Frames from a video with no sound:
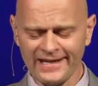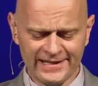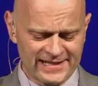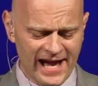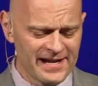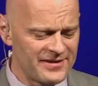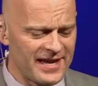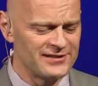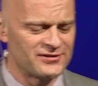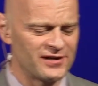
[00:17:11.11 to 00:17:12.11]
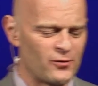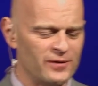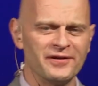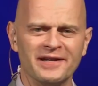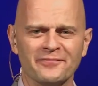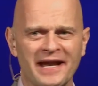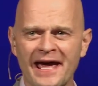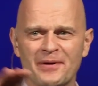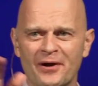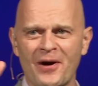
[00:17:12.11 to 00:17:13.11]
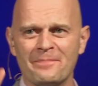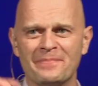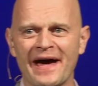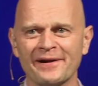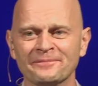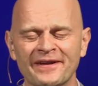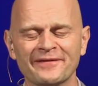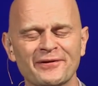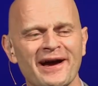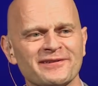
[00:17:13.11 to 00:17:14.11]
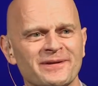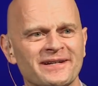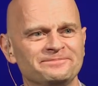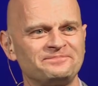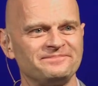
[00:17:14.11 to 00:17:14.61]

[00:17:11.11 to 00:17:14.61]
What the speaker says: It's kind of the ancient equivalent of an epic rap battle, if you ask me.